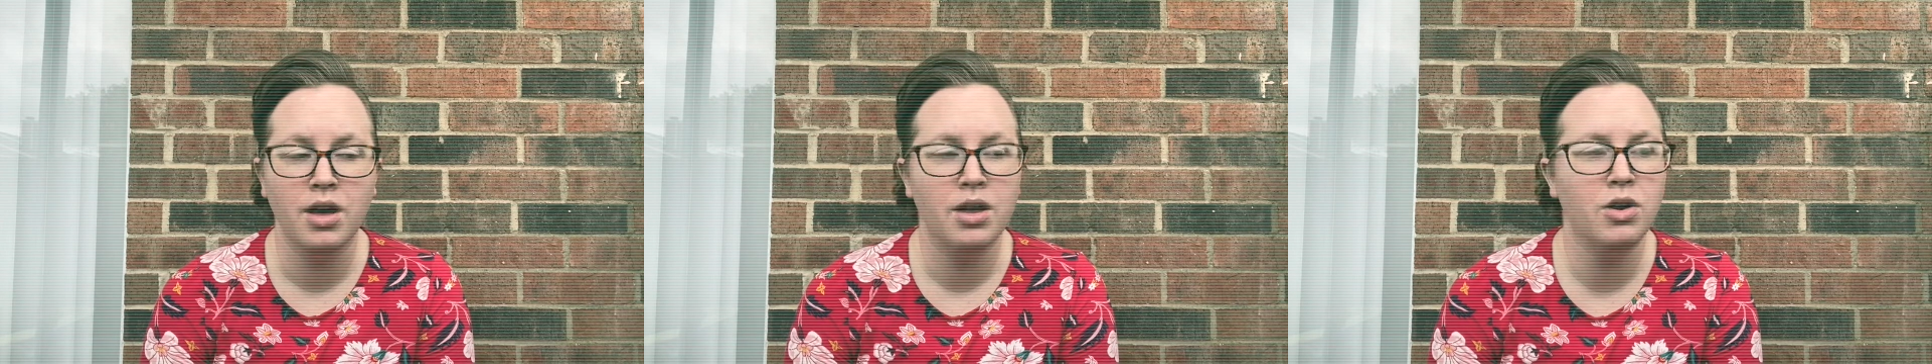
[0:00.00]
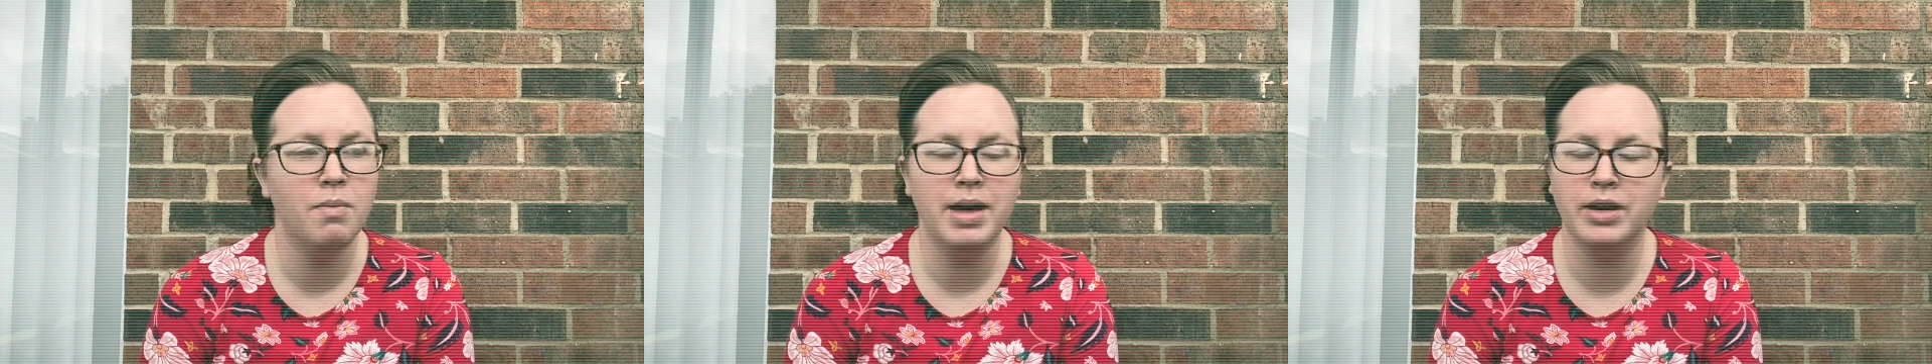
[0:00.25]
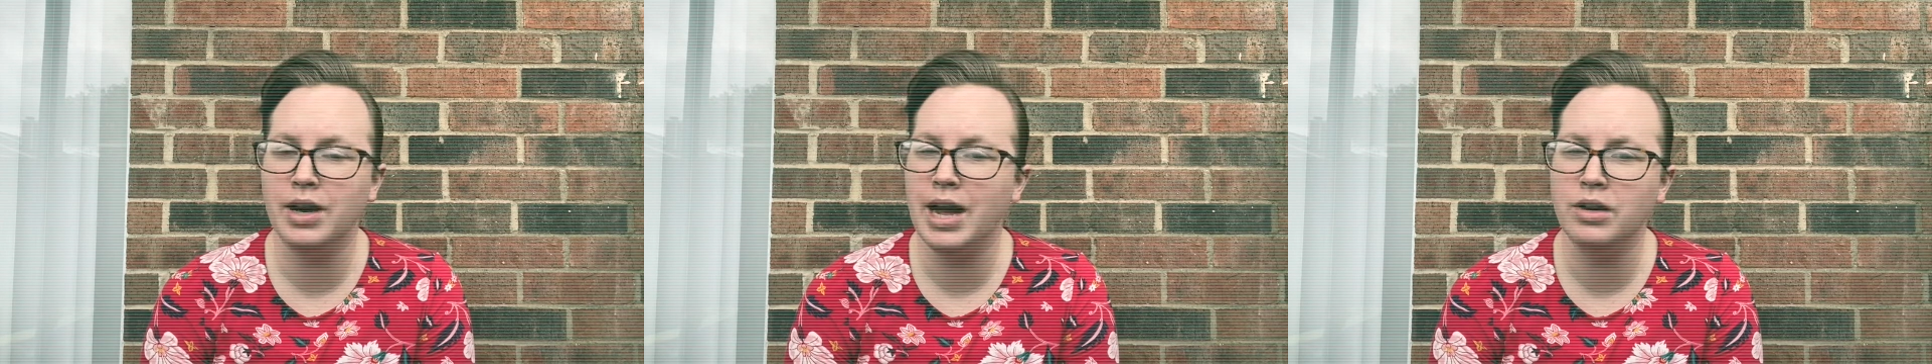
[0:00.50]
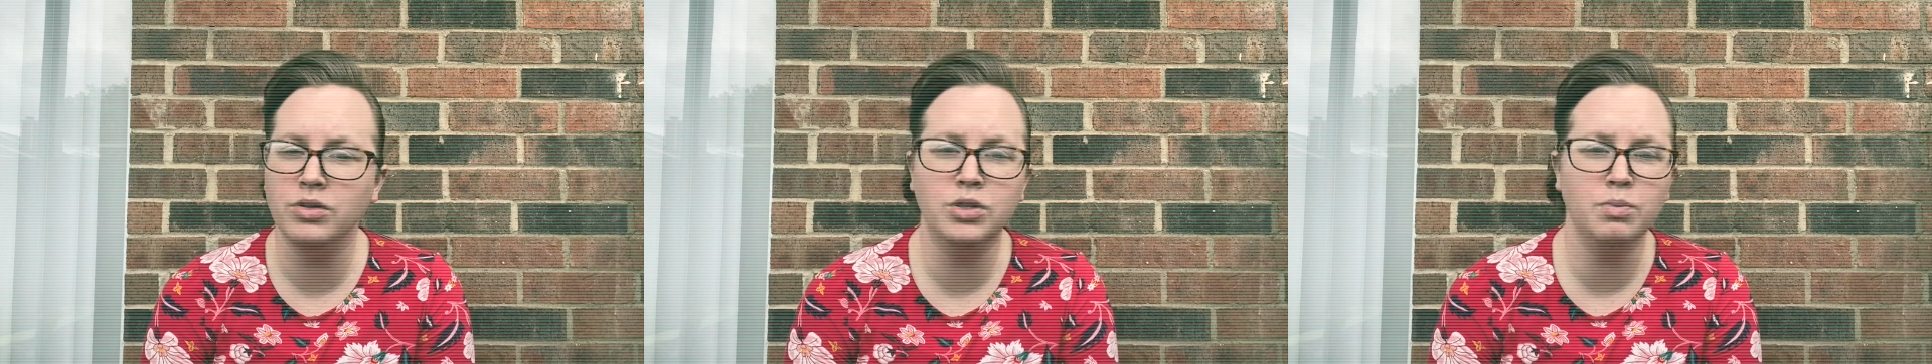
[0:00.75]
no matter
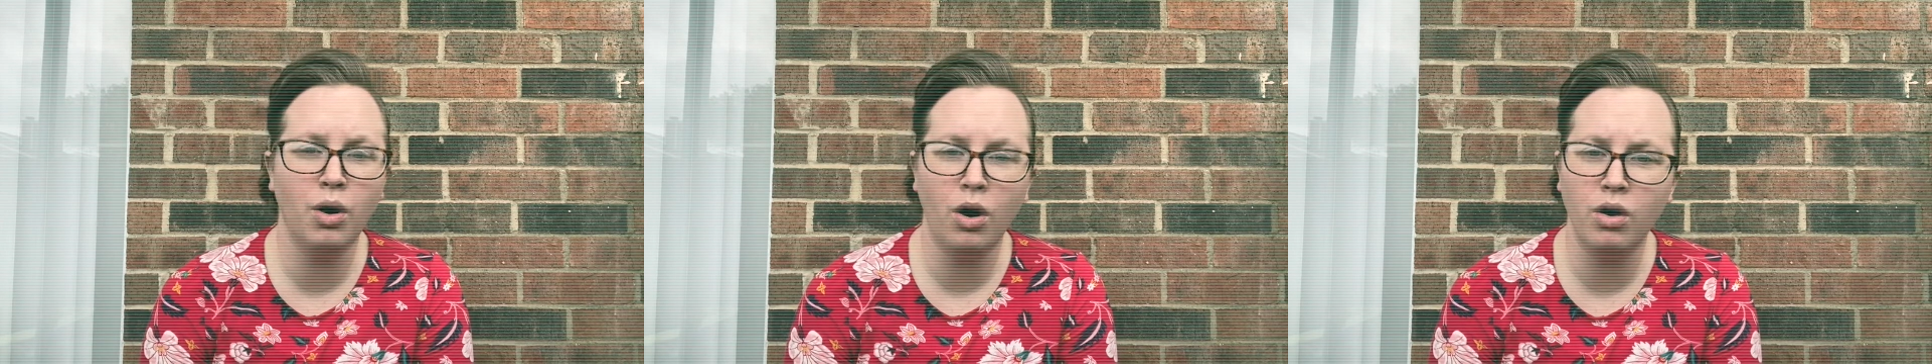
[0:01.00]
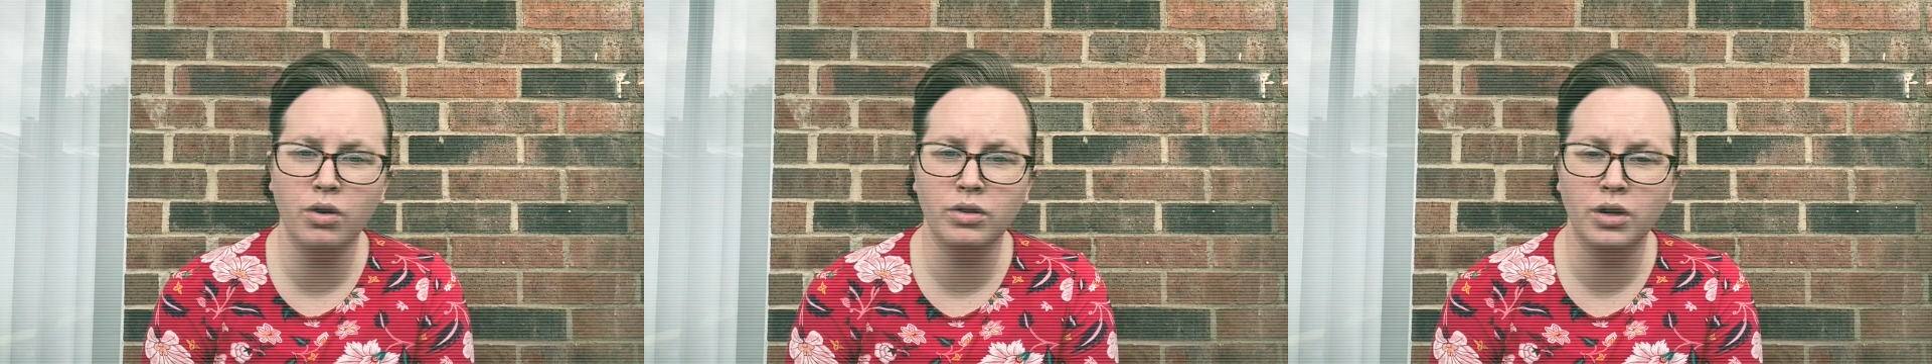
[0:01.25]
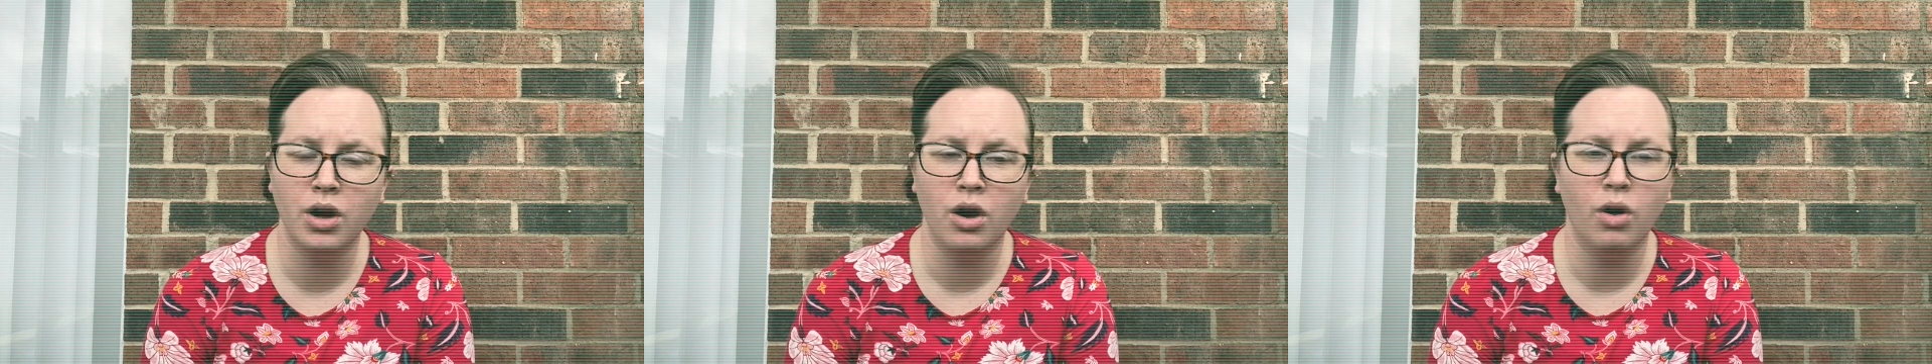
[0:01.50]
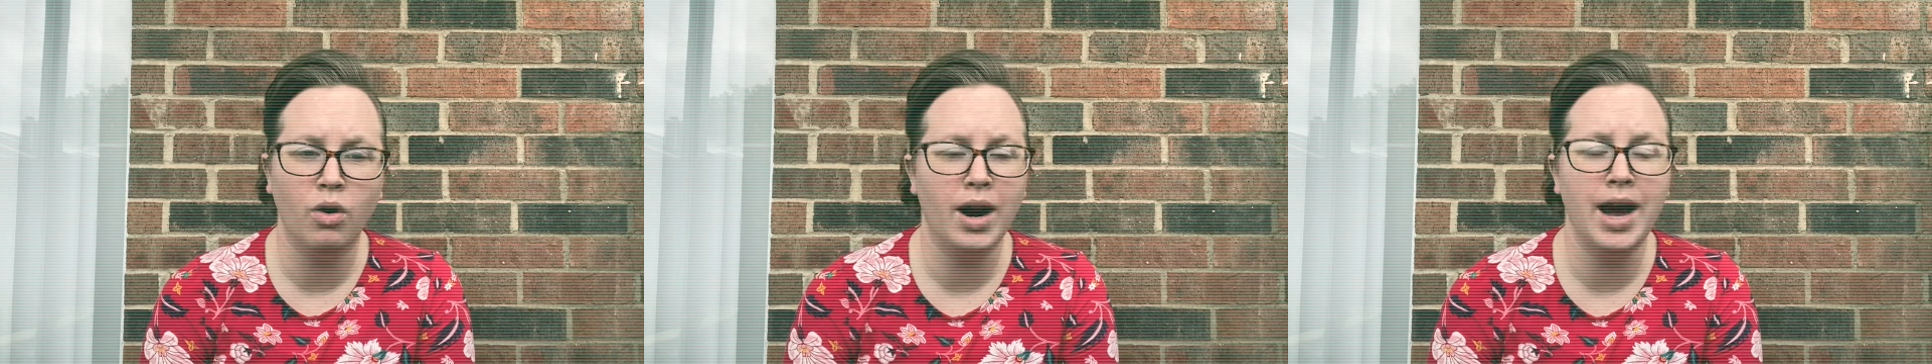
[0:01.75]
how small
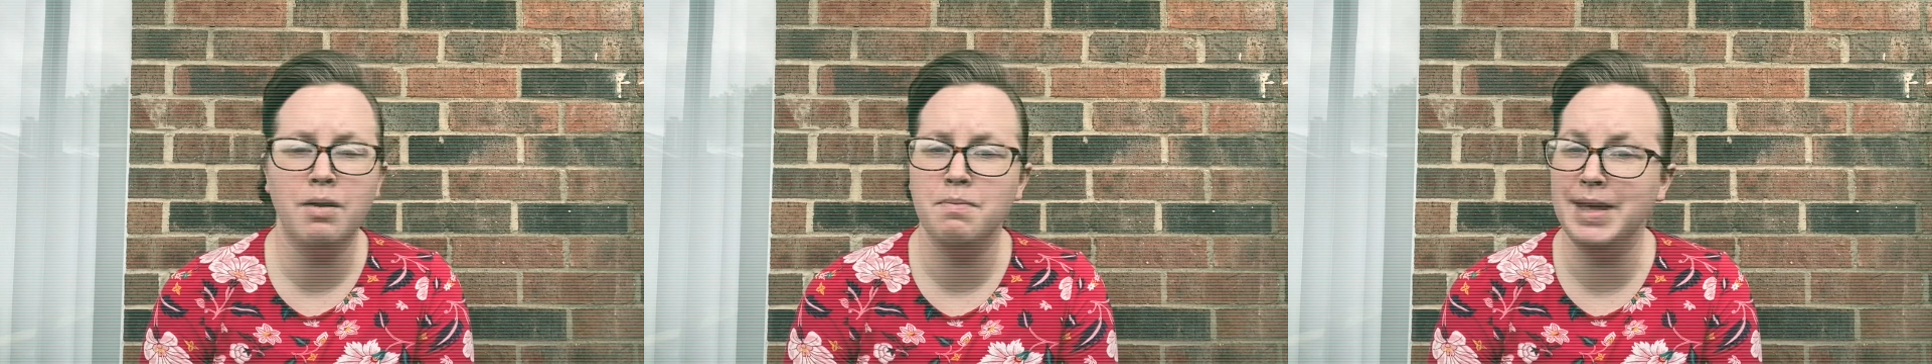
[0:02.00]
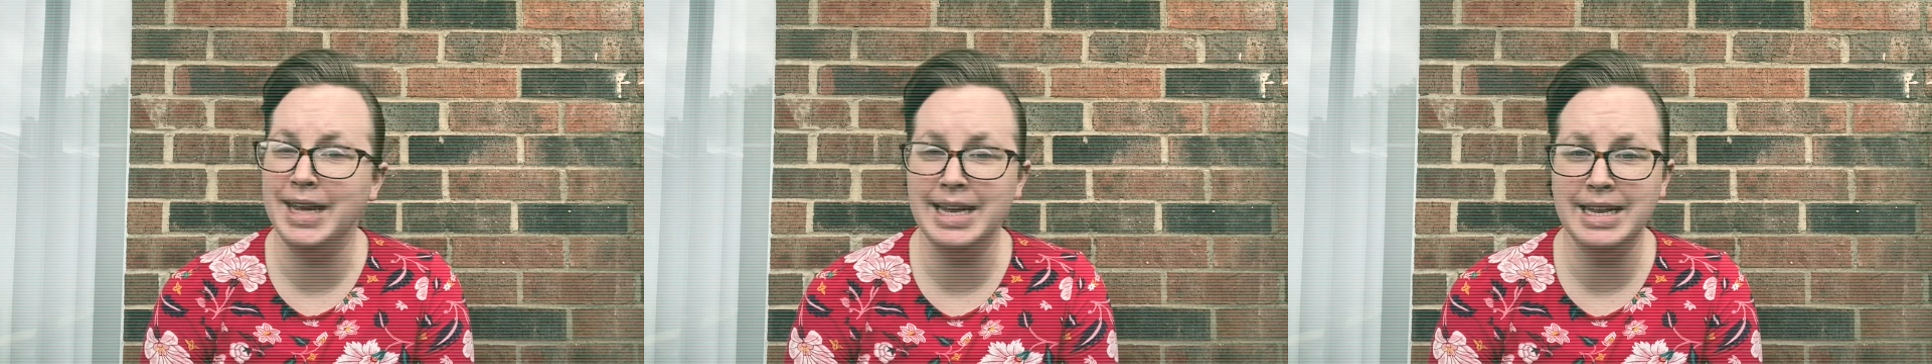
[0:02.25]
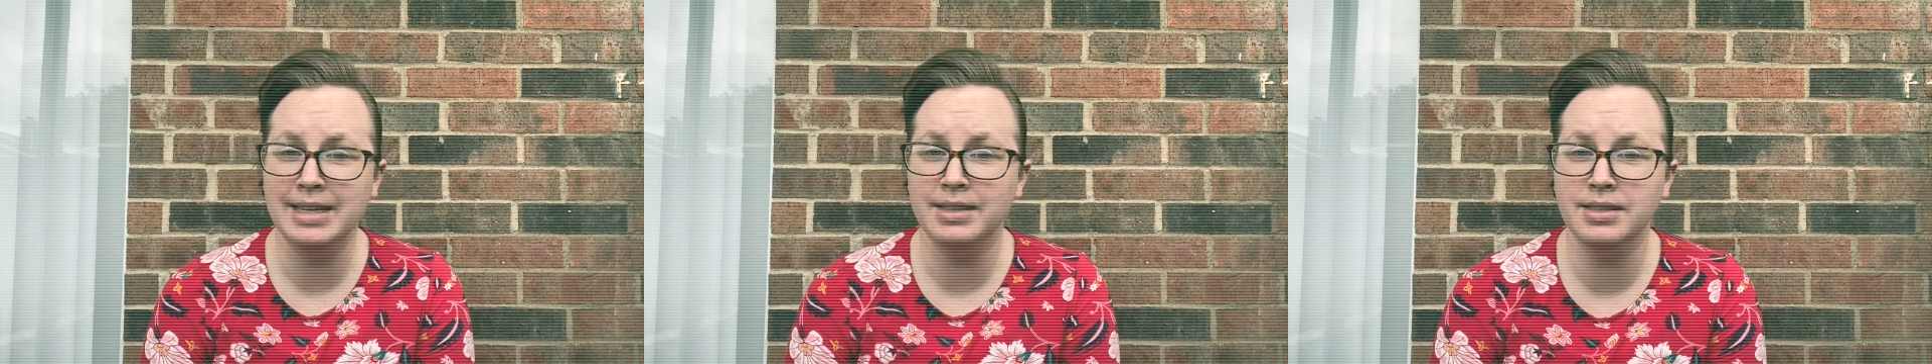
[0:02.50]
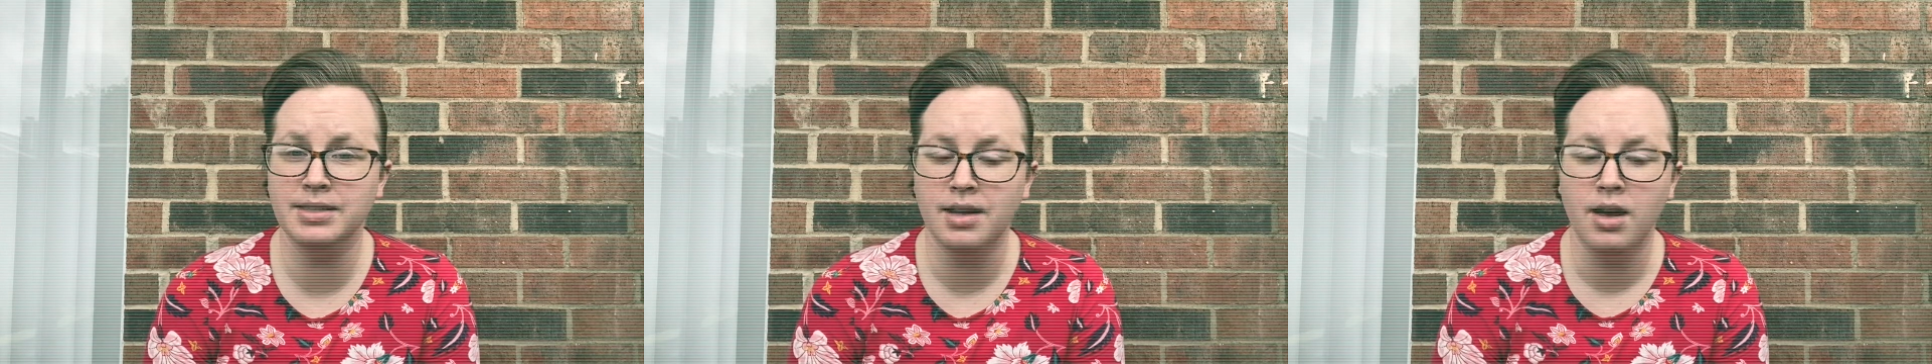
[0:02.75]
or how big it
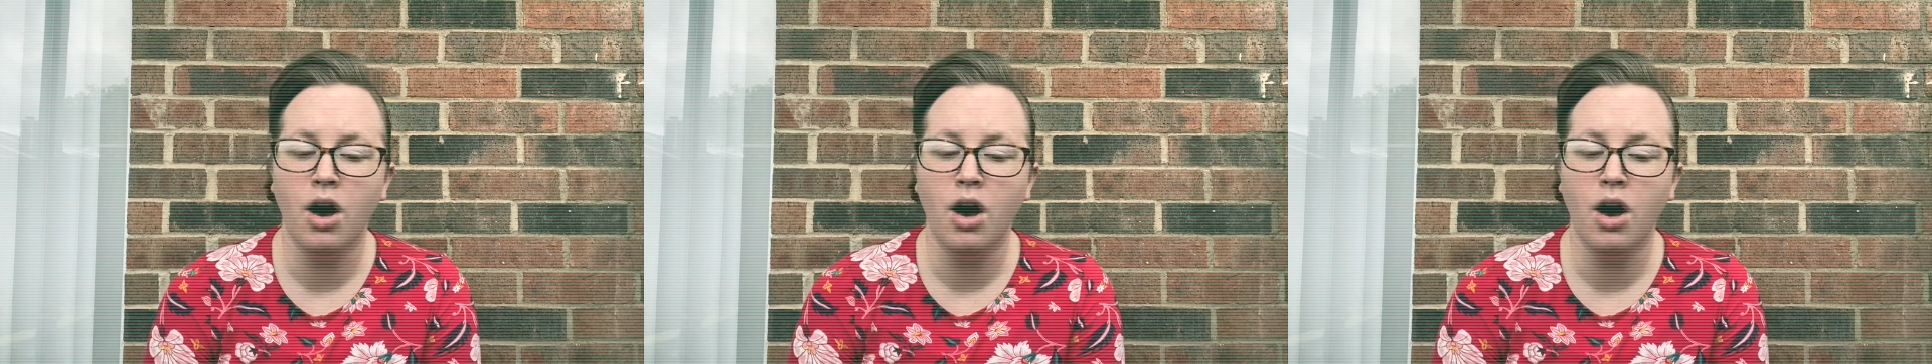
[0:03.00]
is,